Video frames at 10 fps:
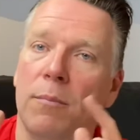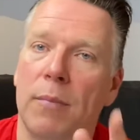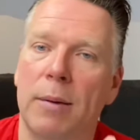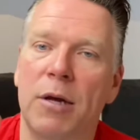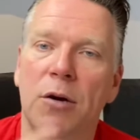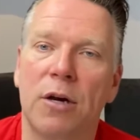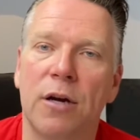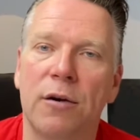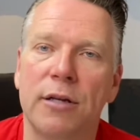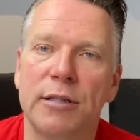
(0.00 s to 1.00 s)
Maybe you're
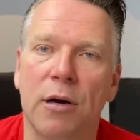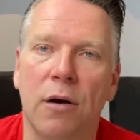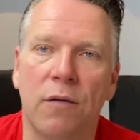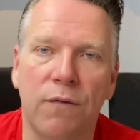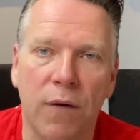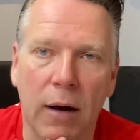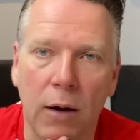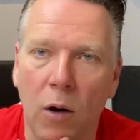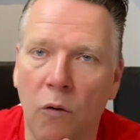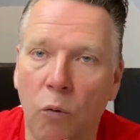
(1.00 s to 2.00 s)
curious of
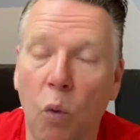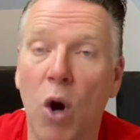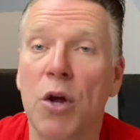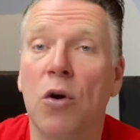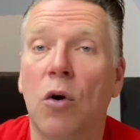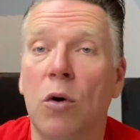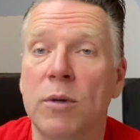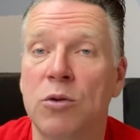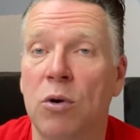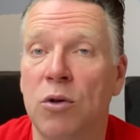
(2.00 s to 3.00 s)
what your home
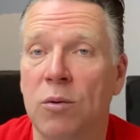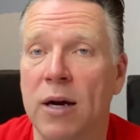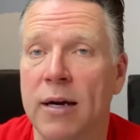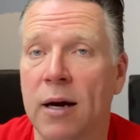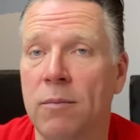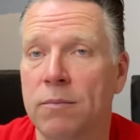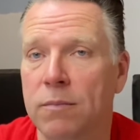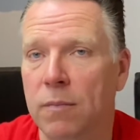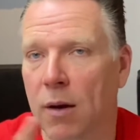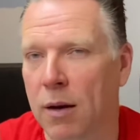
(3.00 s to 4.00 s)
is worth right now.
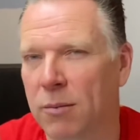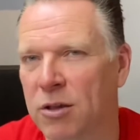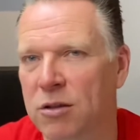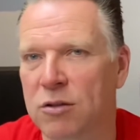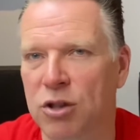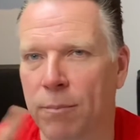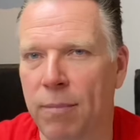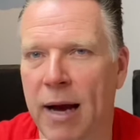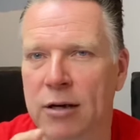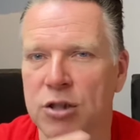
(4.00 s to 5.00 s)
And I'm gonna jump
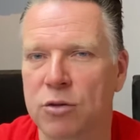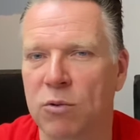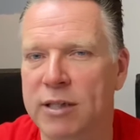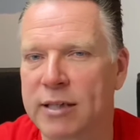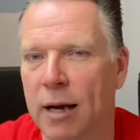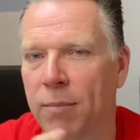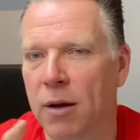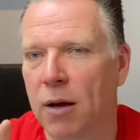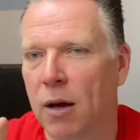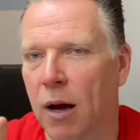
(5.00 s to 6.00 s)
back just one step.
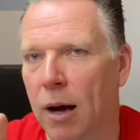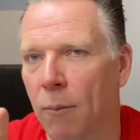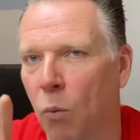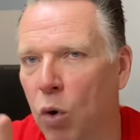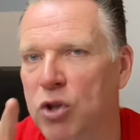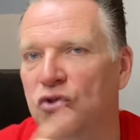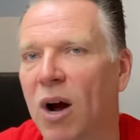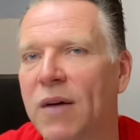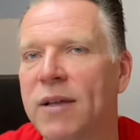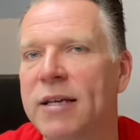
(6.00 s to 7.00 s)
What's
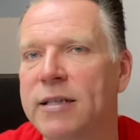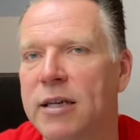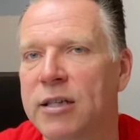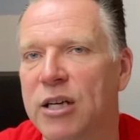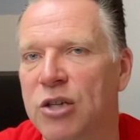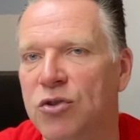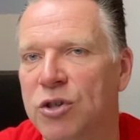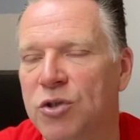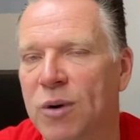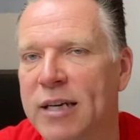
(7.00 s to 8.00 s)
driving this is
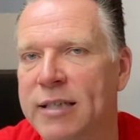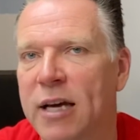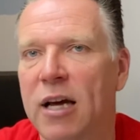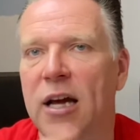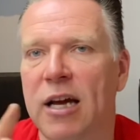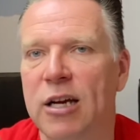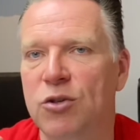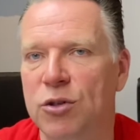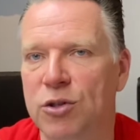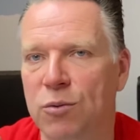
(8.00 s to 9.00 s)
interest rates.
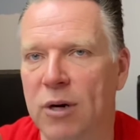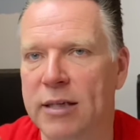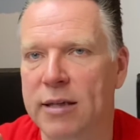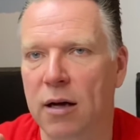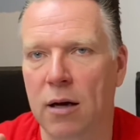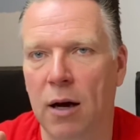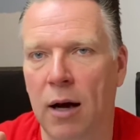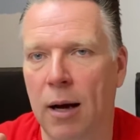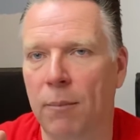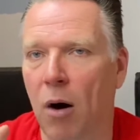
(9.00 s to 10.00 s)
Interest rates
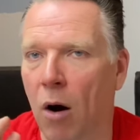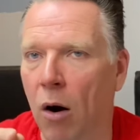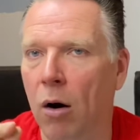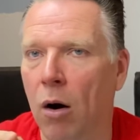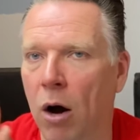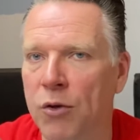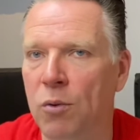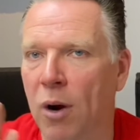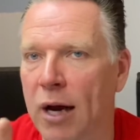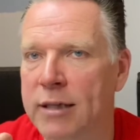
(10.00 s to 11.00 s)
are on the
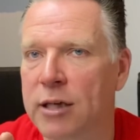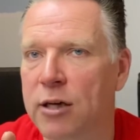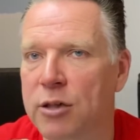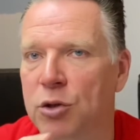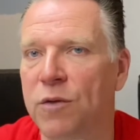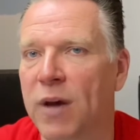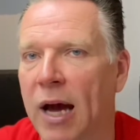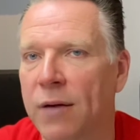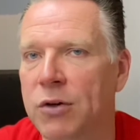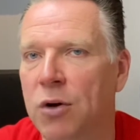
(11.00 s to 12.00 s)
rise. So if you
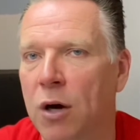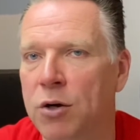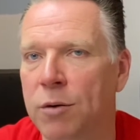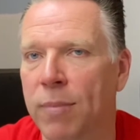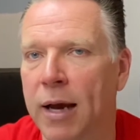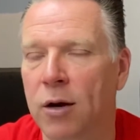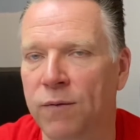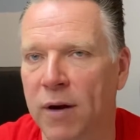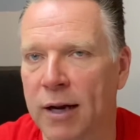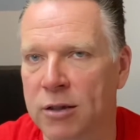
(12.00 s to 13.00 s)
haven't talked to your bank or
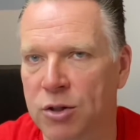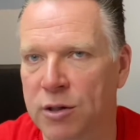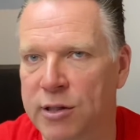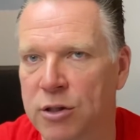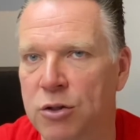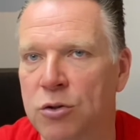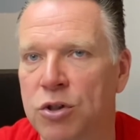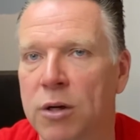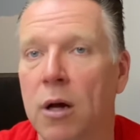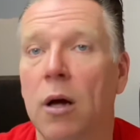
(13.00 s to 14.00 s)
financial
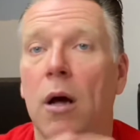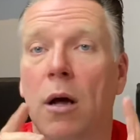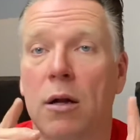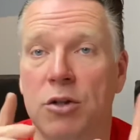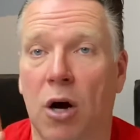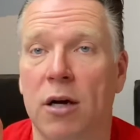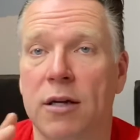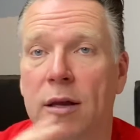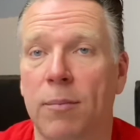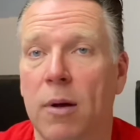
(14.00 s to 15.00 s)
institution, talk
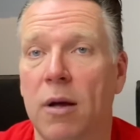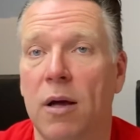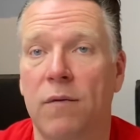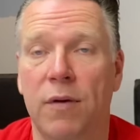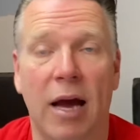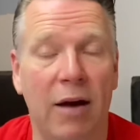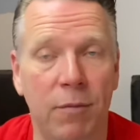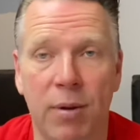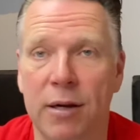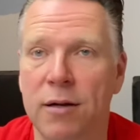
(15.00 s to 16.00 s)
to them. If you
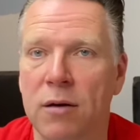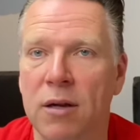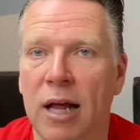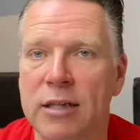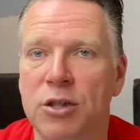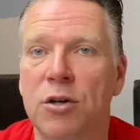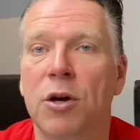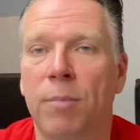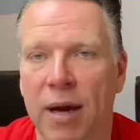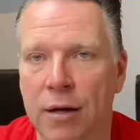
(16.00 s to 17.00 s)
haven't been in there in the last year,
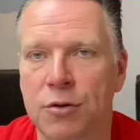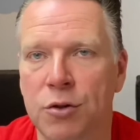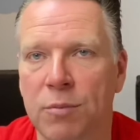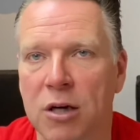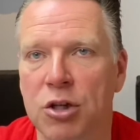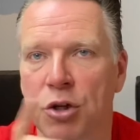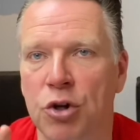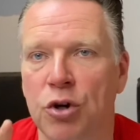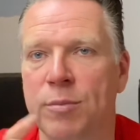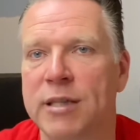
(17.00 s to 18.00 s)
you're paying too much. You
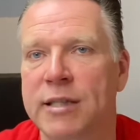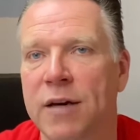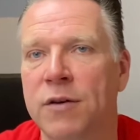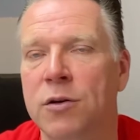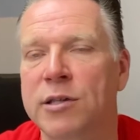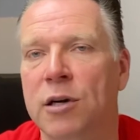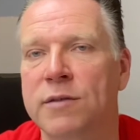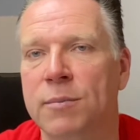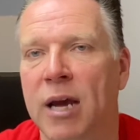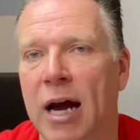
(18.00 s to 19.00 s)
could be saving yourself
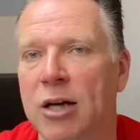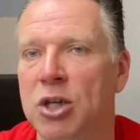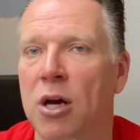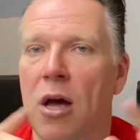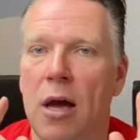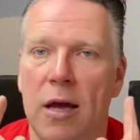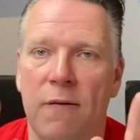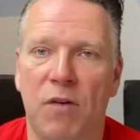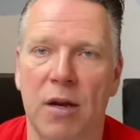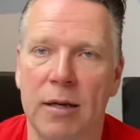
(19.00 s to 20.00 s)
some cash.
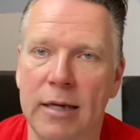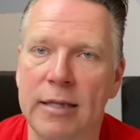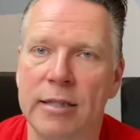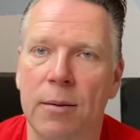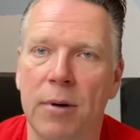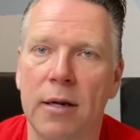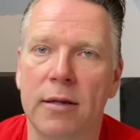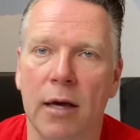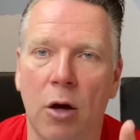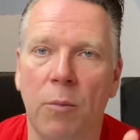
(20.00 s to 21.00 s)
If you need somebody
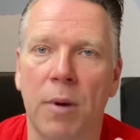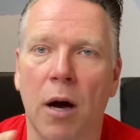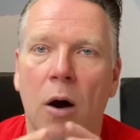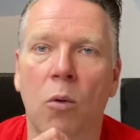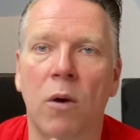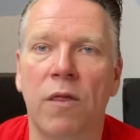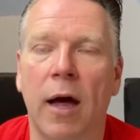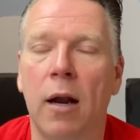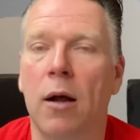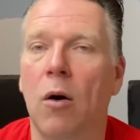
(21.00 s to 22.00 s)
to help you out with
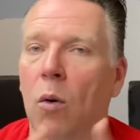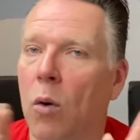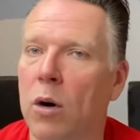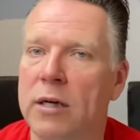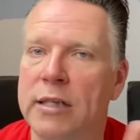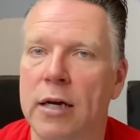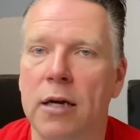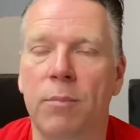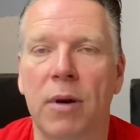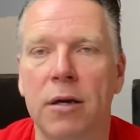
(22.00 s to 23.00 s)
that or a
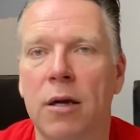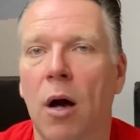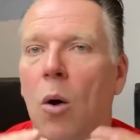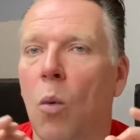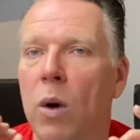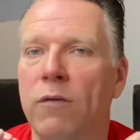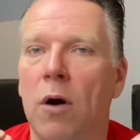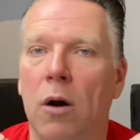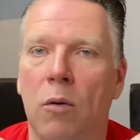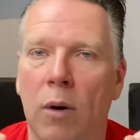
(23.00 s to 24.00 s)
second opinion, we've
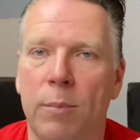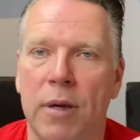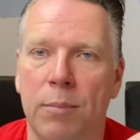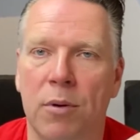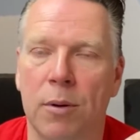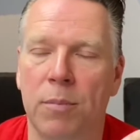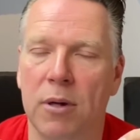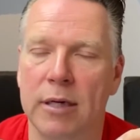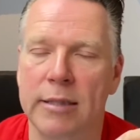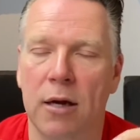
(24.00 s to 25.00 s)
got great people in
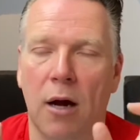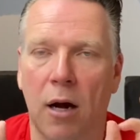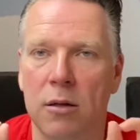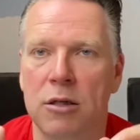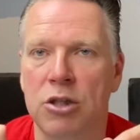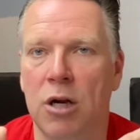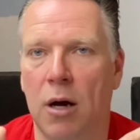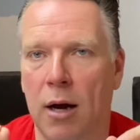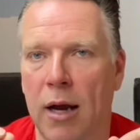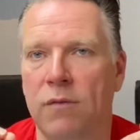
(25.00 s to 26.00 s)
place. Alicia,
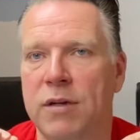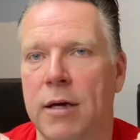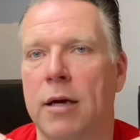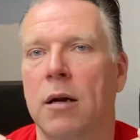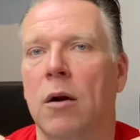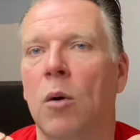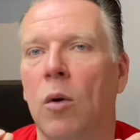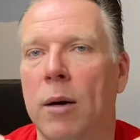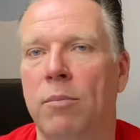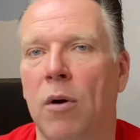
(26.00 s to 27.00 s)
I have taken
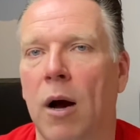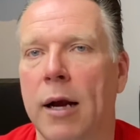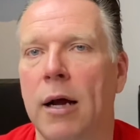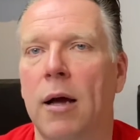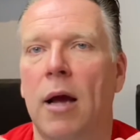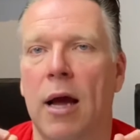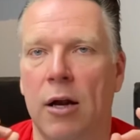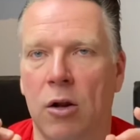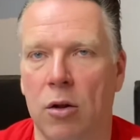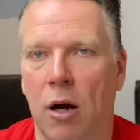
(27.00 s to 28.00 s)
great pride
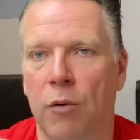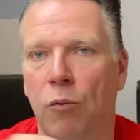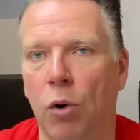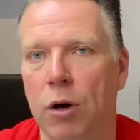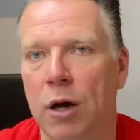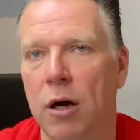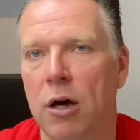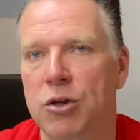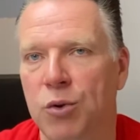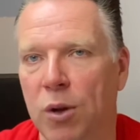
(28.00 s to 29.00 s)
and a lot of work
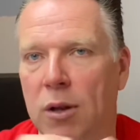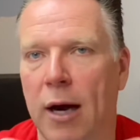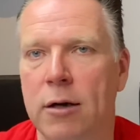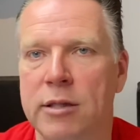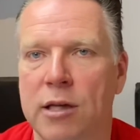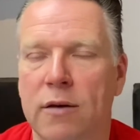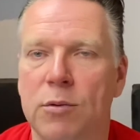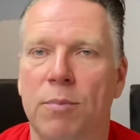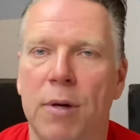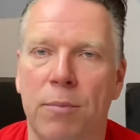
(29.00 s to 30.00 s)
to align ourselves
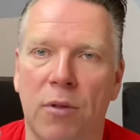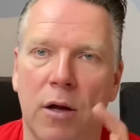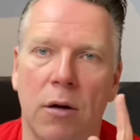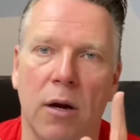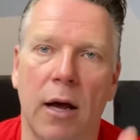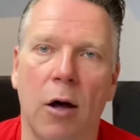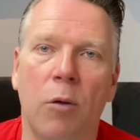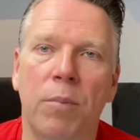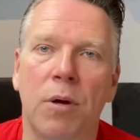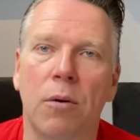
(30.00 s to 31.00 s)
with people that are going to
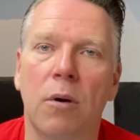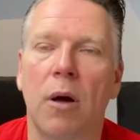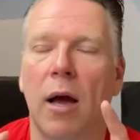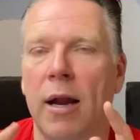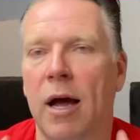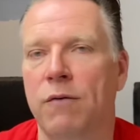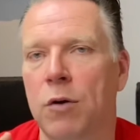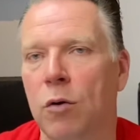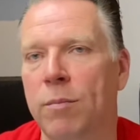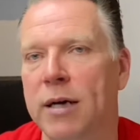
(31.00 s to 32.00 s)
help you and have
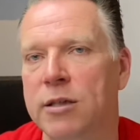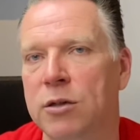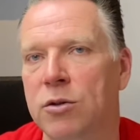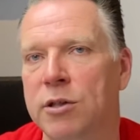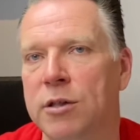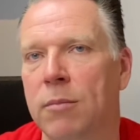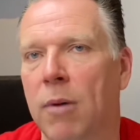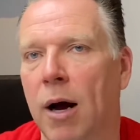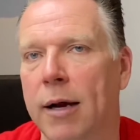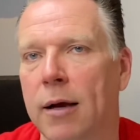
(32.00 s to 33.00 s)
your best interest in
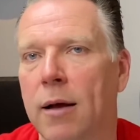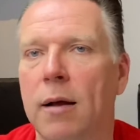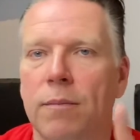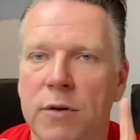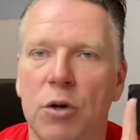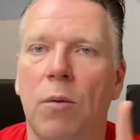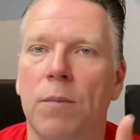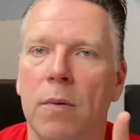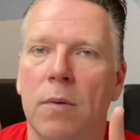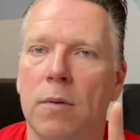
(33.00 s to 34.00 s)
mind. So
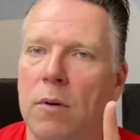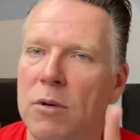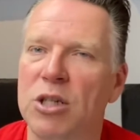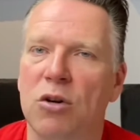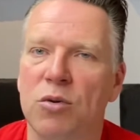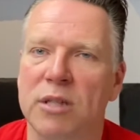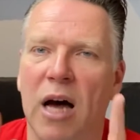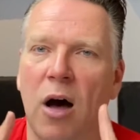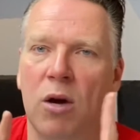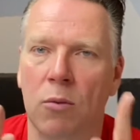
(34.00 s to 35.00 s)
reach out to us.
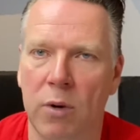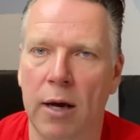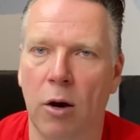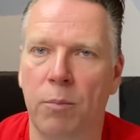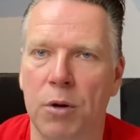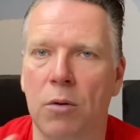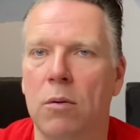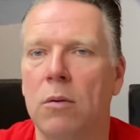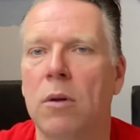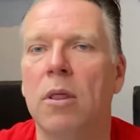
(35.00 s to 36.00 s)
How can we help you?
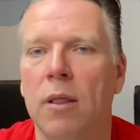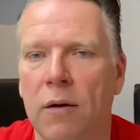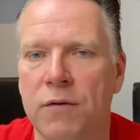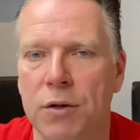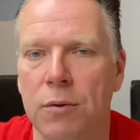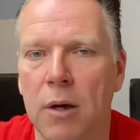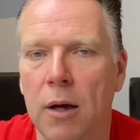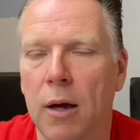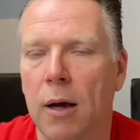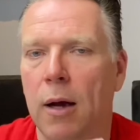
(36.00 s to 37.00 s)
We'd love
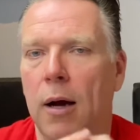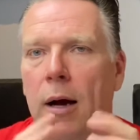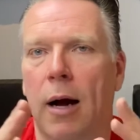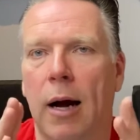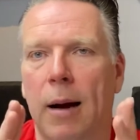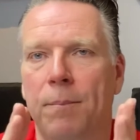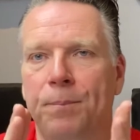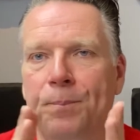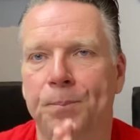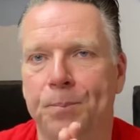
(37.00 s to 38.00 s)
to.